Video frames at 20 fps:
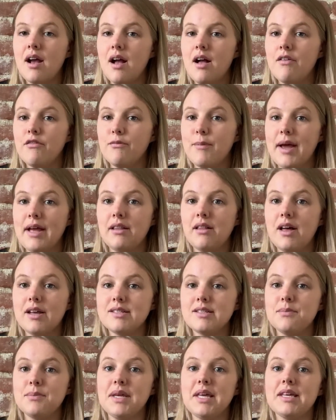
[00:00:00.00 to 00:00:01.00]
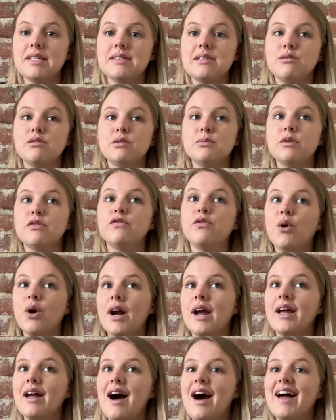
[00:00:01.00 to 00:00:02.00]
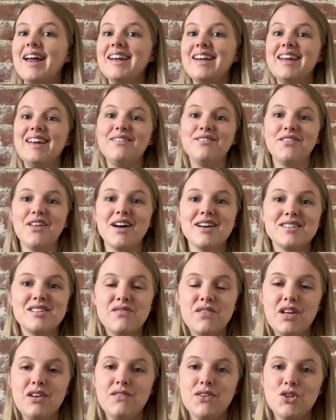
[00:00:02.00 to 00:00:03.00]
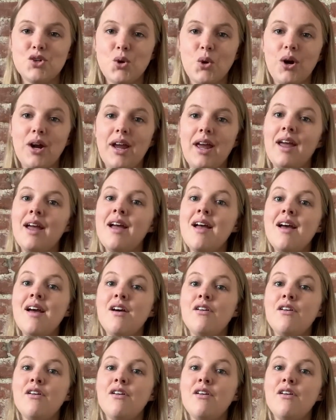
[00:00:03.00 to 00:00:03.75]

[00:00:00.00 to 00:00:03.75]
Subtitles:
of my closet because it was before I got an influx of inventory